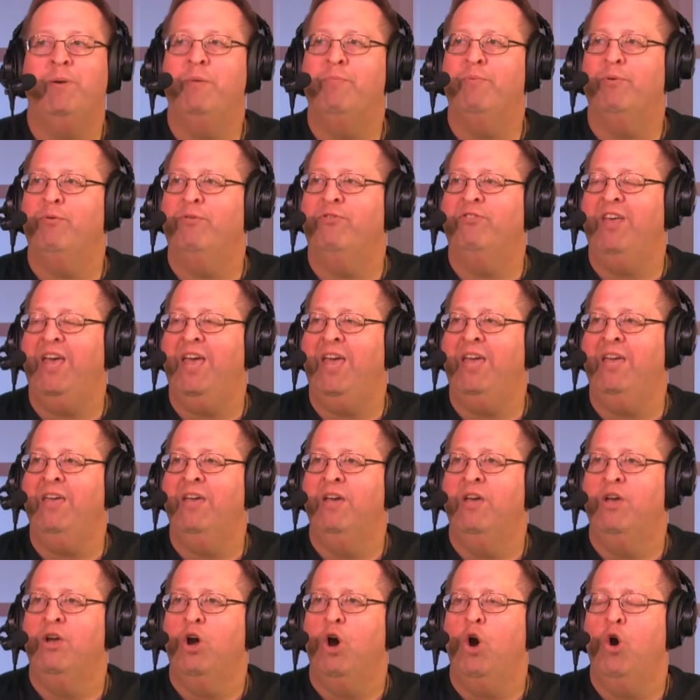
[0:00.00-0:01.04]
People
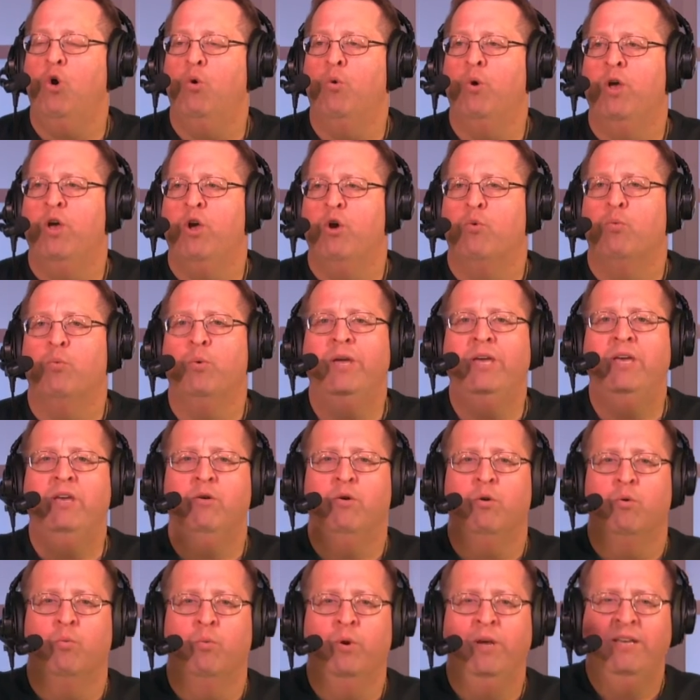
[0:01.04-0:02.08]
say, oh,
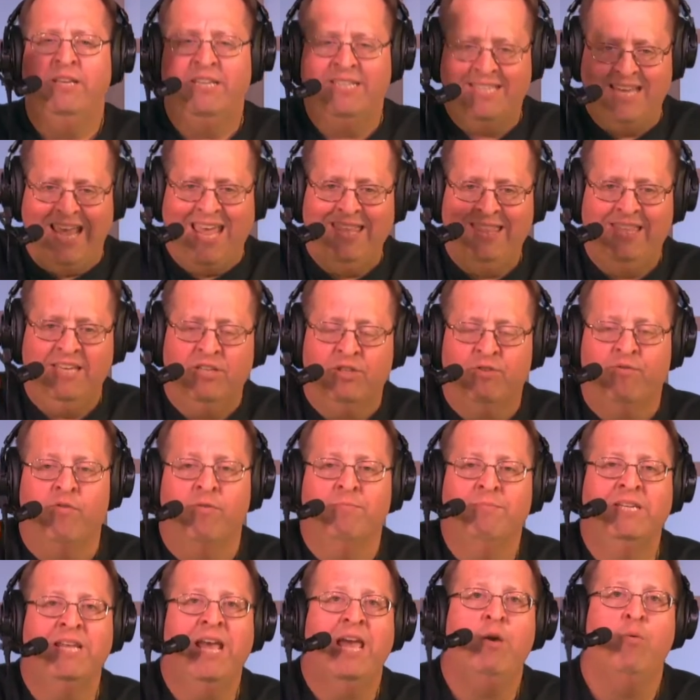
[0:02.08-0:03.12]
we say this
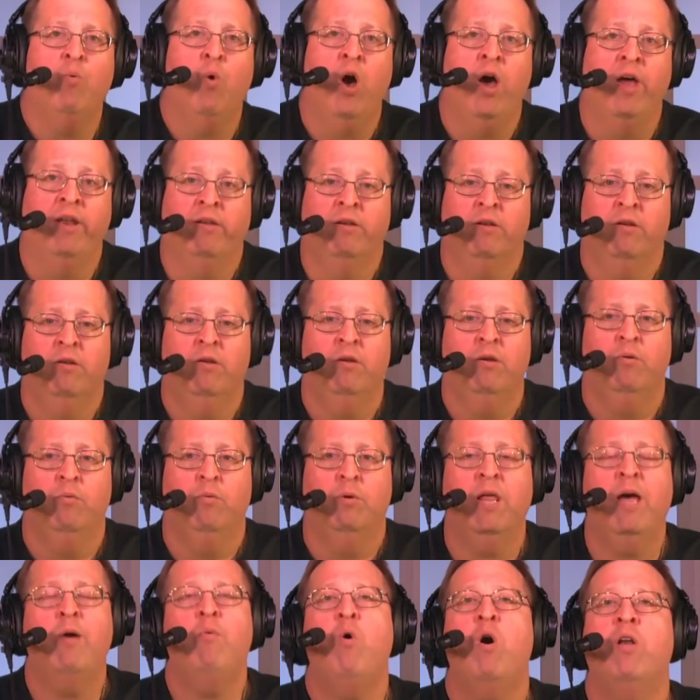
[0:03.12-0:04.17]
from day one.
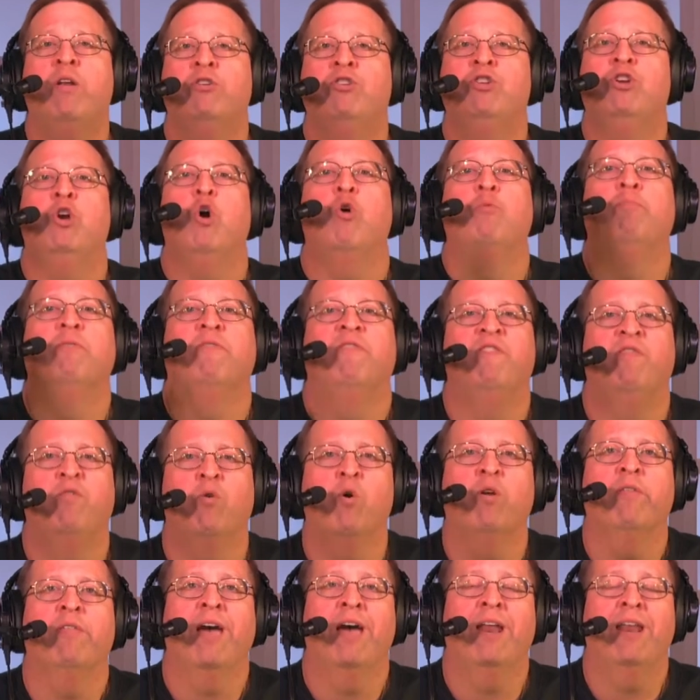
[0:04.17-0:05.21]
Well, I wanted to go
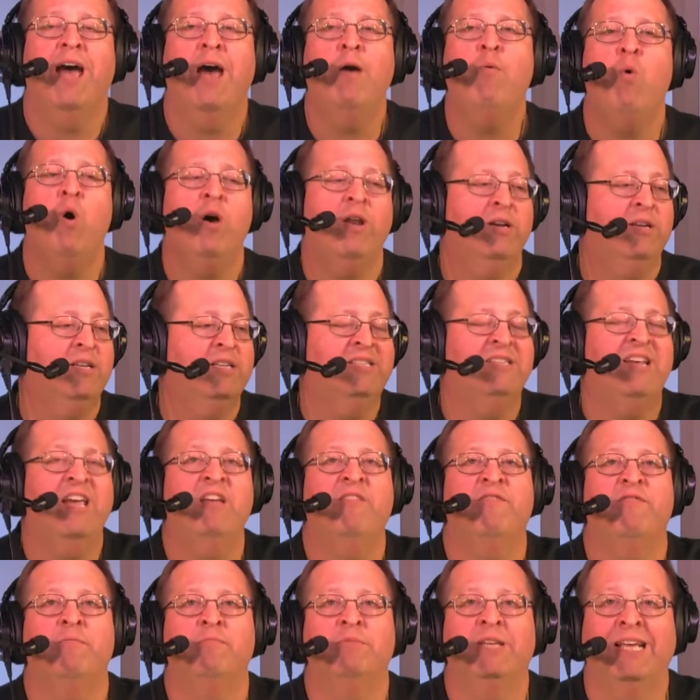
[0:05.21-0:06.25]
before that. I wanted to
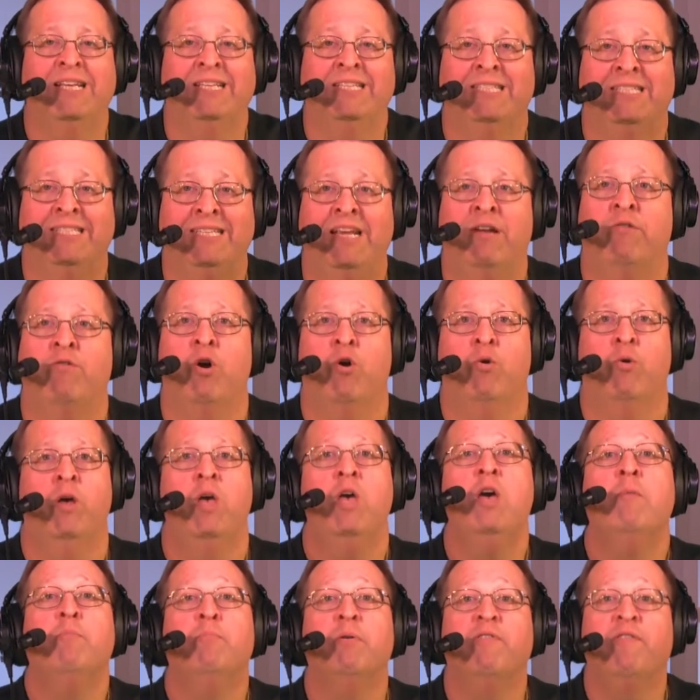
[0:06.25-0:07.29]
say it from day zero,
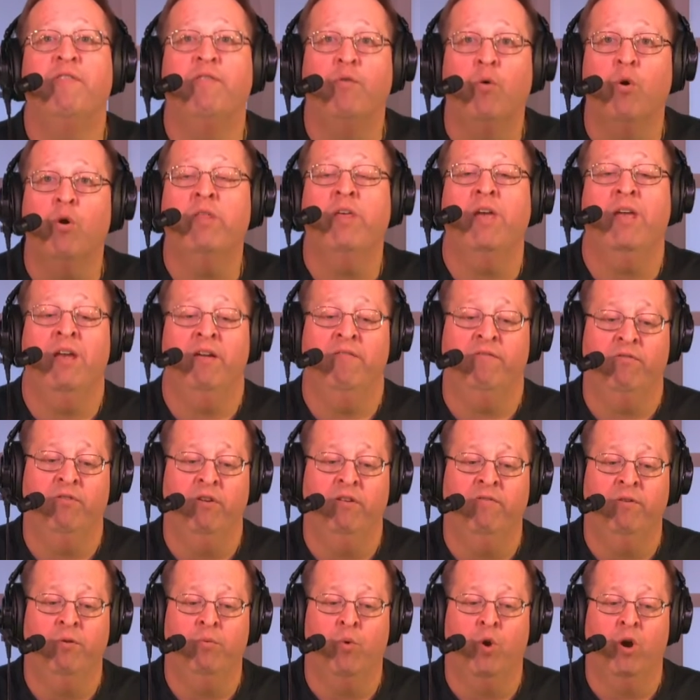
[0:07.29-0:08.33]
before they
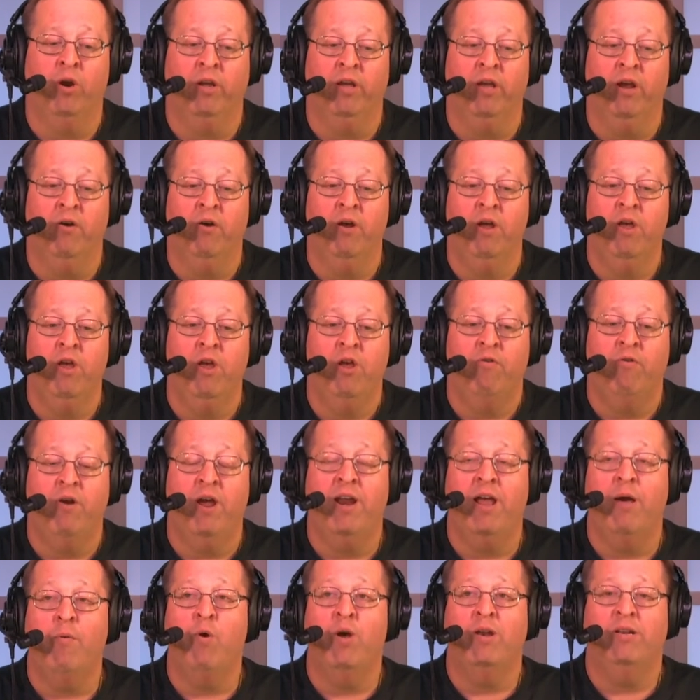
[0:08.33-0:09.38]
ever even work here,
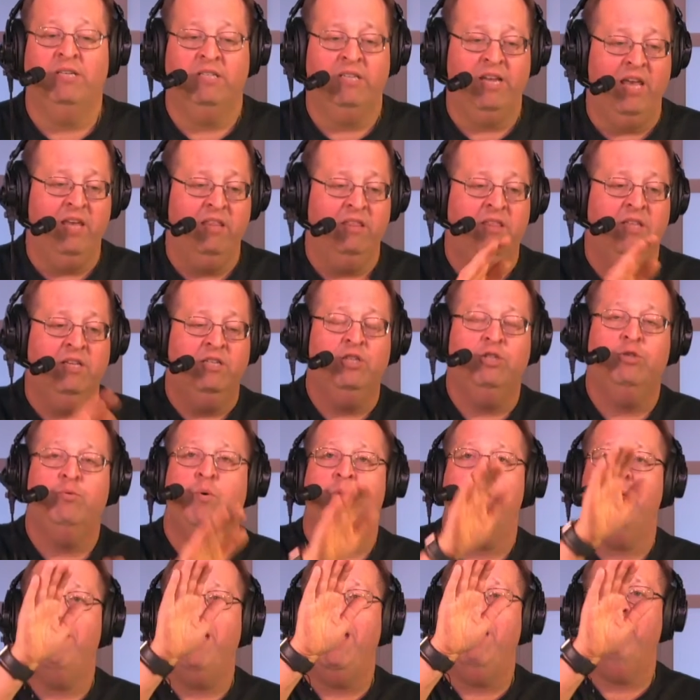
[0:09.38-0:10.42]
right? I wanted to say, this is
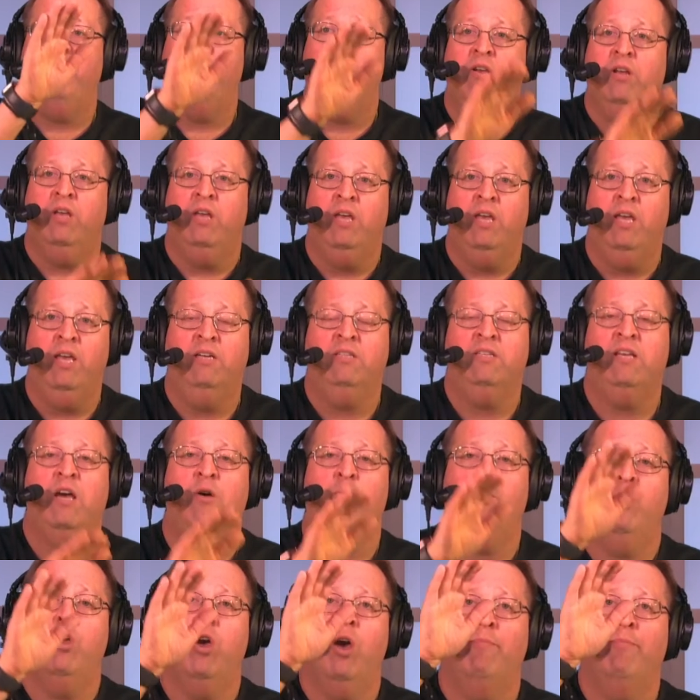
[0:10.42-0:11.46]
what I'm after. Here's
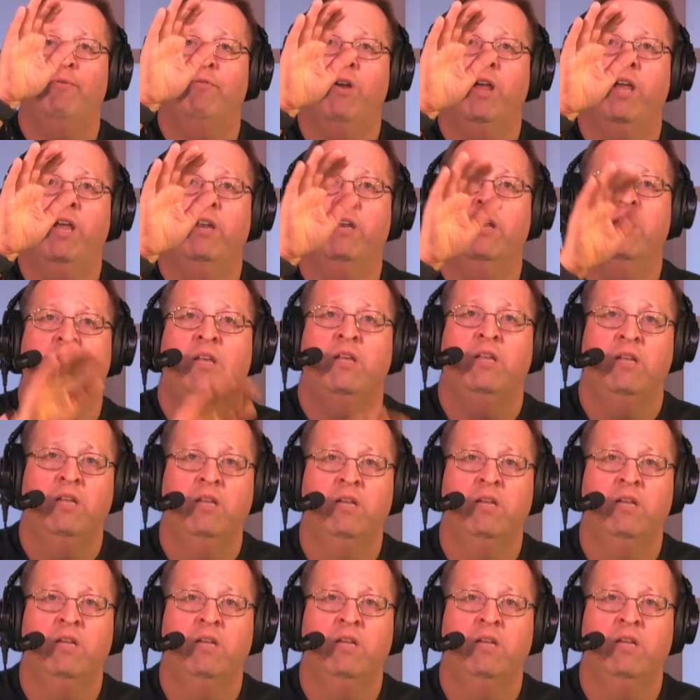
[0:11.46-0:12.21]
how we operate.